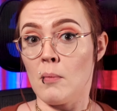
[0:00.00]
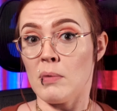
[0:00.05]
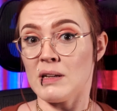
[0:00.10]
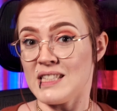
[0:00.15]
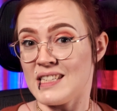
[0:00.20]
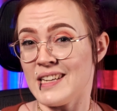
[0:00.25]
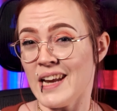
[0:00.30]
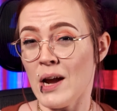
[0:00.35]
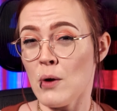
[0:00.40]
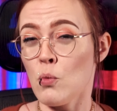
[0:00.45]

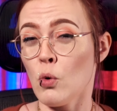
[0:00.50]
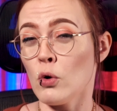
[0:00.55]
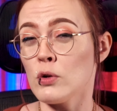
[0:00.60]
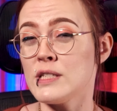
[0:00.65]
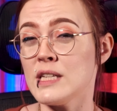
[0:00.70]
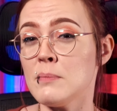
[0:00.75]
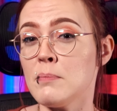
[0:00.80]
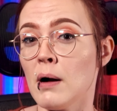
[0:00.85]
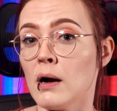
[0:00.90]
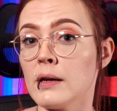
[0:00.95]
but today we're
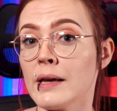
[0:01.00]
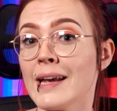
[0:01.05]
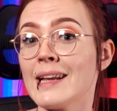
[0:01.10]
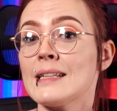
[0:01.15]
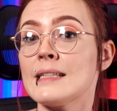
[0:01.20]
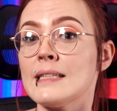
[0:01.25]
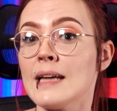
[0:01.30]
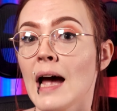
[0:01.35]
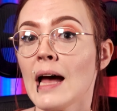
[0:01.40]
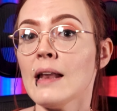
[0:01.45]

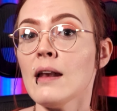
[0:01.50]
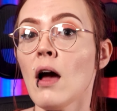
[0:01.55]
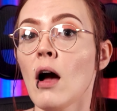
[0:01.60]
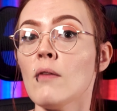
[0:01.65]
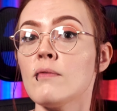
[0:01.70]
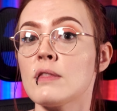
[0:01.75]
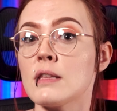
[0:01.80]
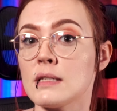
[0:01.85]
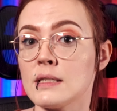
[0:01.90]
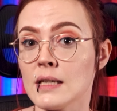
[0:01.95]
debunking ten
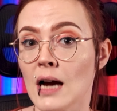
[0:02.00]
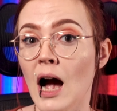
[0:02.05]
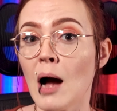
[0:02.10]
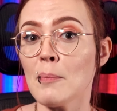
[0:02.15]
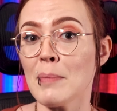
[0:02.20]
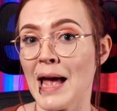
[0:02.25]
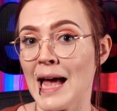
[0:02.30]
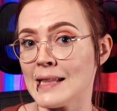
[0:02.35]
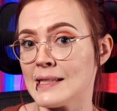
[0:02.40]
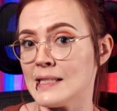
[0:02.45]
of the
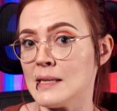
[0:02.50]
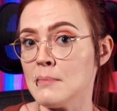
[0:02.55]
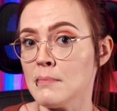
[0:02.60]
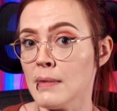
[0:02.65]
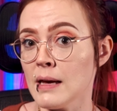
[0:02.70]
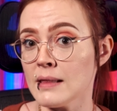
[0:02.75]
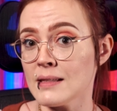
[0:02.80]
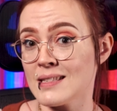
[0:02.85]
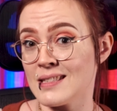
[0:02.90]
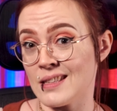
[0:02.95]
top Etsy
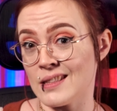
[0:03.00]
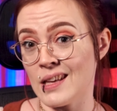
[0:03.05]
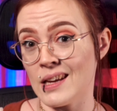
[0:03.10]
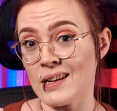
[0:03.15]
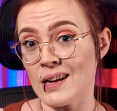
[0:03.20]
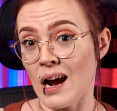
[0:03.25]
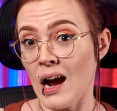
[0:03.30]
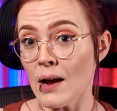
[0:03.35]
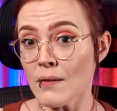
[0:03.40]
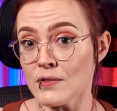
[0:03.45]
myths
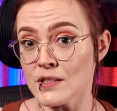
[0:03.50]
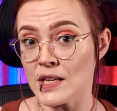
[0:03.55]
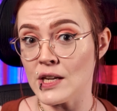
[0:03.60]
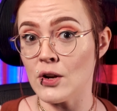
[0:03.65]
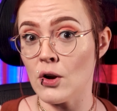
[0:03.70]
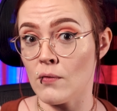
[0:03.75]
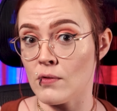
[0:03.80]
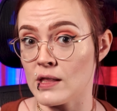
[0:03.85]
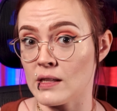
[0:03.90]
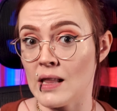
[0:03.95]
that I've
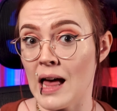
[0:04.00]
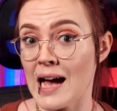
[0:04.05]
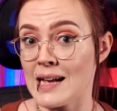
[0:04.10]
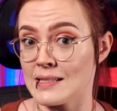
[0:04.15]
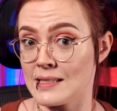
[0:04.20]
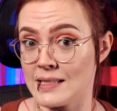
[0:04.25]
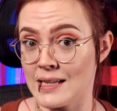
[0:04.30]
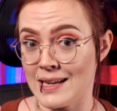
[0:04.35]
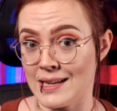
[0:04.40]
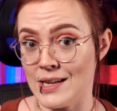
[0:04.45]
seen over the
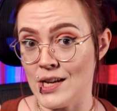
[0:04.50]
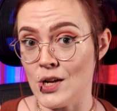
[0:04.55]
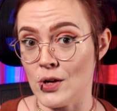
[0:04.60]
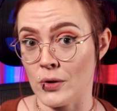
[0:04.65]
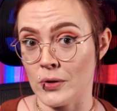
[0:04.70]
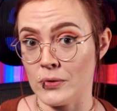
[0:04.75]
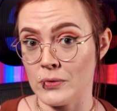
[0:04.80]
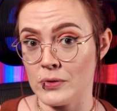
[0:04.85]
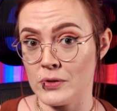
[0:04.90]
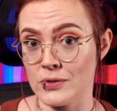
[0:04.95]
last ten
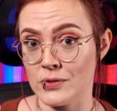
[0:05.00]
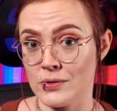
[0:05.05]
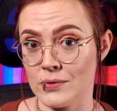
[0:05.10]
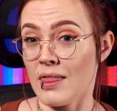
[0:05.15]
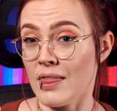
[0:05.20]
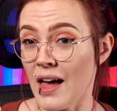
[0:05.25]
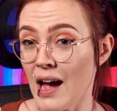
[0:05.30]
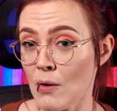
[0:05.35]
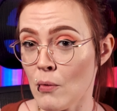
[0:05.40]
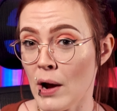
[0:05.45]
years.
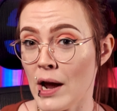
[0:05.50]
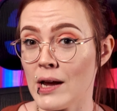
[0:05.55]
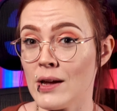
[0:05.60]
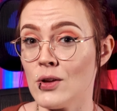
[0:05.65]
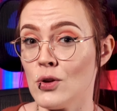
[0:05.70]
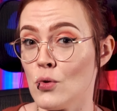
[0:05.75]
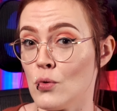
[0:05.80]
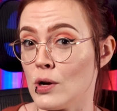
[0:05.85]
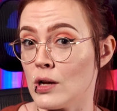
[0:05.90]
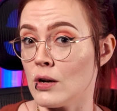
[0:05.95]
That way
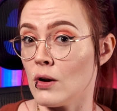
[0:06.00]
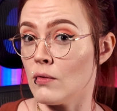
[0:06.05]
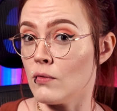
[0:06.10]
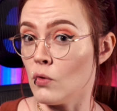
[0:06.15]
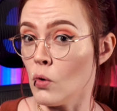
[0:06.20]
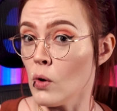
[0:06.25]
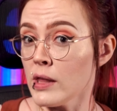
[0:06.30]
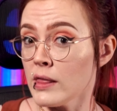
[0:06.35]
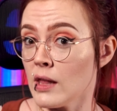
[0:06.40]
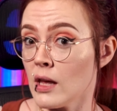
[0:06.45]
you can
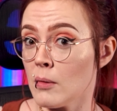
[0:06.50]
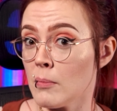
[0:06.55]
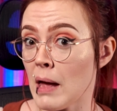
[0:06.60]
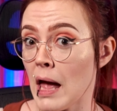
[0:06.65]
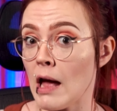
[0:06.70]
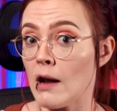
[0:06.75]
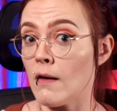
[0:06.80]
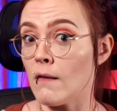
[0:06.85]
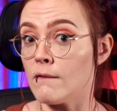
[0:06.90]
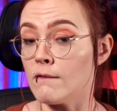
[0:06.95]
avoid them
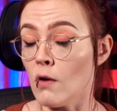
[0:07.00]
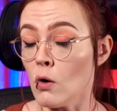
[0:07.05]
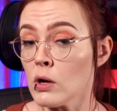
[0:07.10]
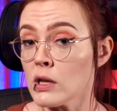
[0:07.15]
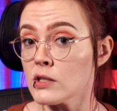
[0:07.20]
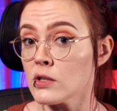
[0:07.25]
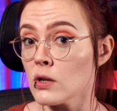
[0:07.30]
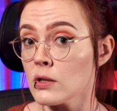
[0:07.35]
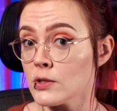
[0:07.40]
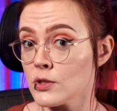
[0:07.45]
and
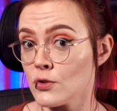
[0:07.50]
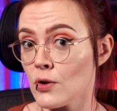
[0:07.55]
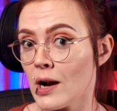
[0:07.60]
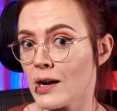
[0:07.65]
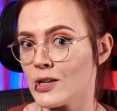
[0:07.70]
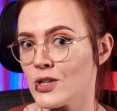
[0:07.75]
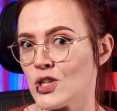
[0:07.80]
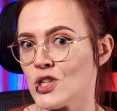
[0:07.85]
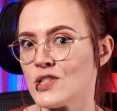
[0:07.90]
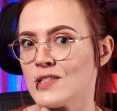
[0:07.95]
focus on
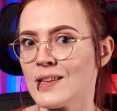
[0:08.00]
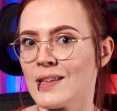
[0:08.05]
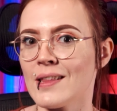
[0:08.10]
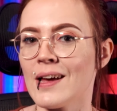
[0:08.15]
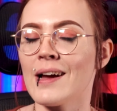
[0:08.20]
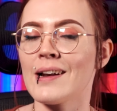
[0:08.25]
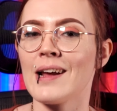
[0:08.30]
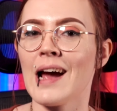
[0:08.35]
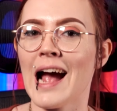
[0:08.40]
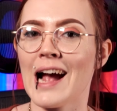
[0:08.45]
strategies
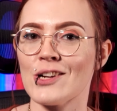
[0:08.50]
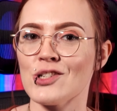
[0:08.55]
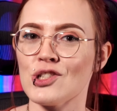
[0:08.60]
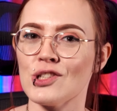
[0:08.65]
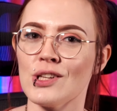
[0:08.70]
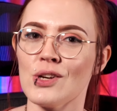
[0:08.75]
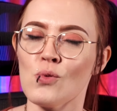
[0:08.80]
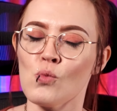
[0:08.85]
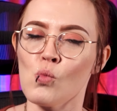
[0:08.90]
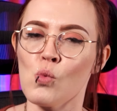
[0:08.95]
that
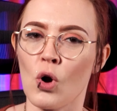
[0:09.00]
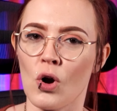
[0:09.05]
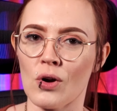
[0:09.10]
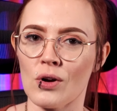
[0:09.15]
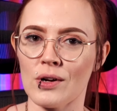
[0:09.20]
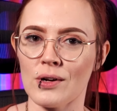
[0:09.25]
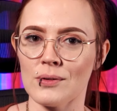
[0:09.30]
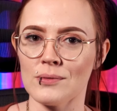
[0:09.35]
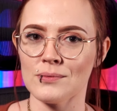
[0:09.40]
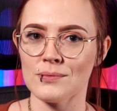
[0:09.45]
actually
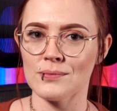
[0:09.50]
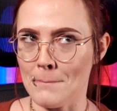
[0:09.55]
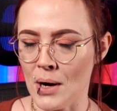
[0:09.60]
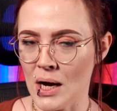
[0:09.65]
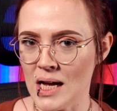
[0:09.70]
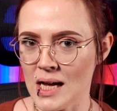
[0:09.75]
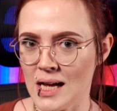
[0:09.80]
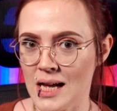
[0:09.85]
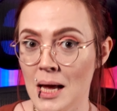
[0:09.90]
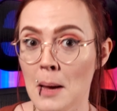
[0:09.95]
work.
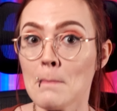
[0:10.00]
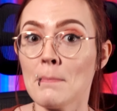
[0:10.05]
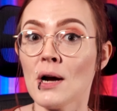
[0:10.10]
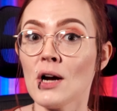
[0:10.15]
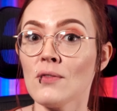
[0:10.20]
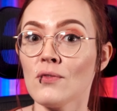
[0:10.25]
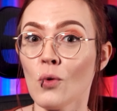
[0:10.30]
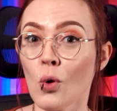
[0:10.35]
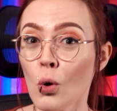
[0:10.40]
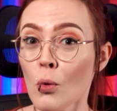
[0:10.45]
But
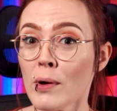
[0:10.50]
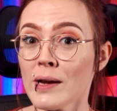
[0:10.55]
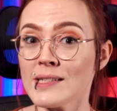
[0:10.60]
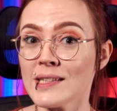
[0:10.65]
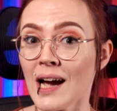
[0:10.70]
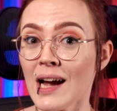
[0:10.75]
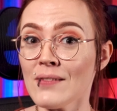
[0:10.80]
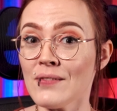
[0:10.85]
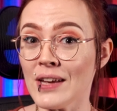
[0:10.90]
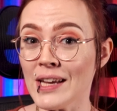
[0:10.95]
before we
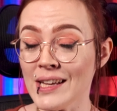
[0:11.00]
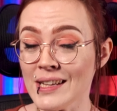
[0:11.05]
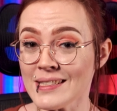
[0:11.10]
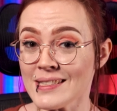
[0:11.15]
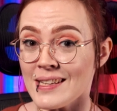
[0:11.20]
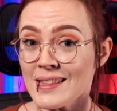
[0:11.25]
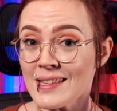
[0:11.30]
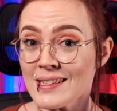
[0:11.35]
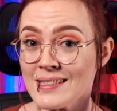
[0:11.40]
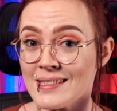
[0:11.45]
dive
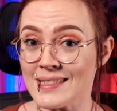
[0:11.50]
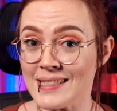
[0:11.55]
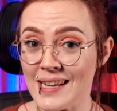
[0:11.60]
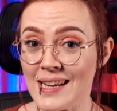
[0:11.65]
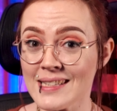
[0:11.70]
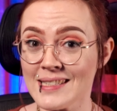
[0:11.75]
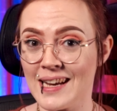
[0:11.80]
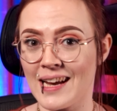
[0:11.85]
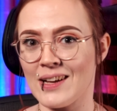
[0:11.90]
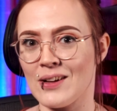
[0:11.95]
into the
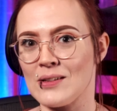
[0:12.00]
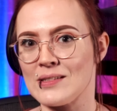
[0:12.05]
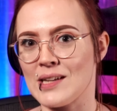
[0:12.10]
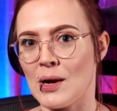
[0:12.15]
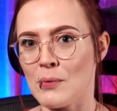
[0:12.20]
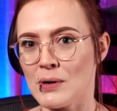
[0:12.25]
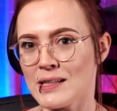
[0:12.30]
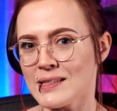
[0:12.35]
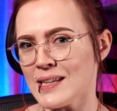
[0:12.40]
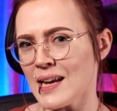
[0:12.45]
details,
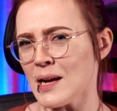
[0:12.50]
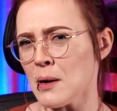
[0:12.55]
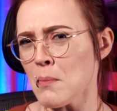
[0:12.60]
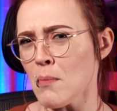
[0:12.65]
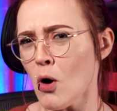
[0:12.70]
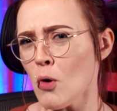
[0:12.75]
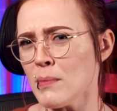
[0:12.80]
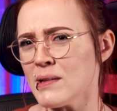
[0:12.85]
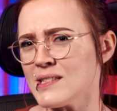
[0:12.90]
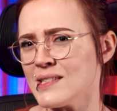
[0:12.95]
I want to take a
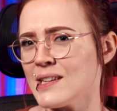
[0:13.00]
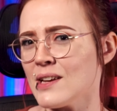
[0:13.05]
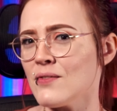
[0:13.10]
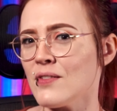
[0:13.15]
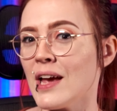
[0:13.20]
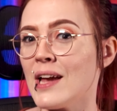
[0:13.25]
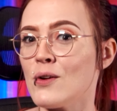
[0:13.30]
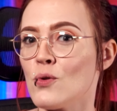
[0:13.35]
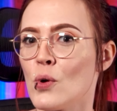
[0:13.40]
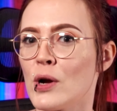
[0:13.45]
moment to give
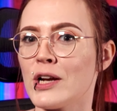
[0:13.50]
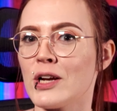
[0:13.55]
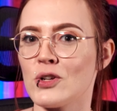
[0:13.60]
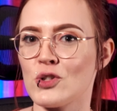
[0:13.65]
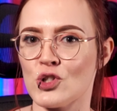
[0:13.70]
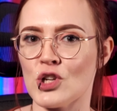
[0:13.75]
a quick